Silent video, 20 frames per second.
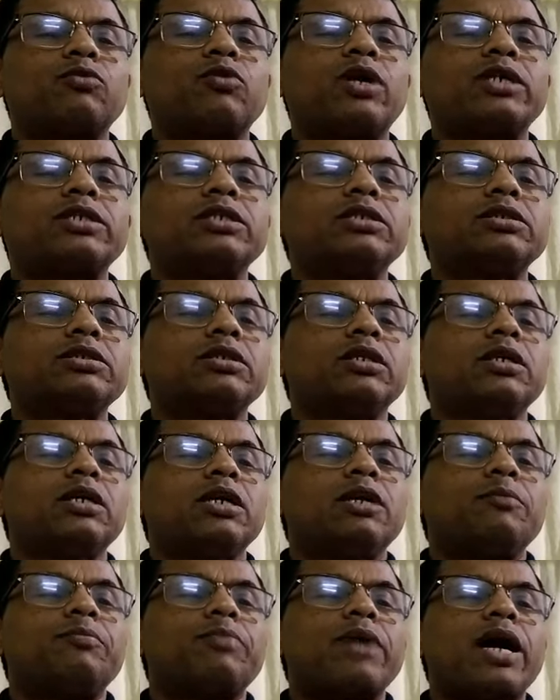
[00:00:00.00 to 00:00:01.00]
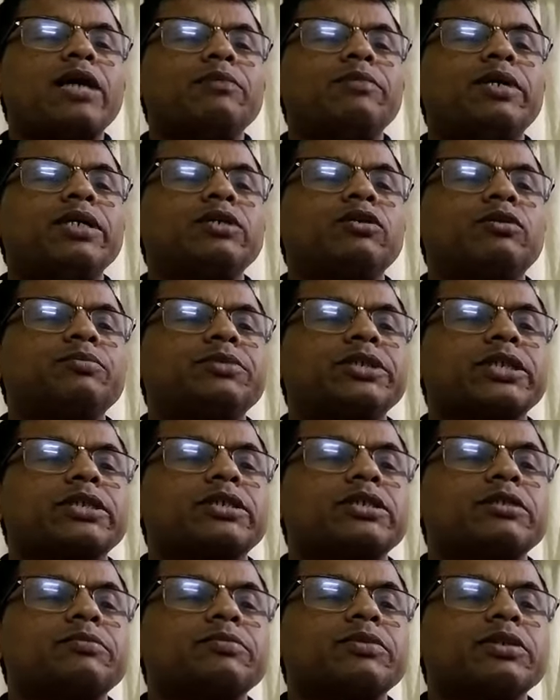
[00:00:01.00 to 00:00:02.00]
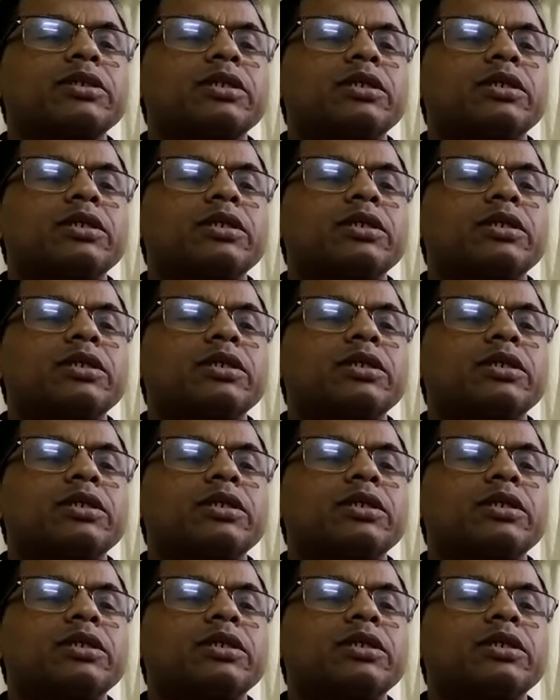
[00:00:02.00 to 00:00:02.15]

What is primary objective?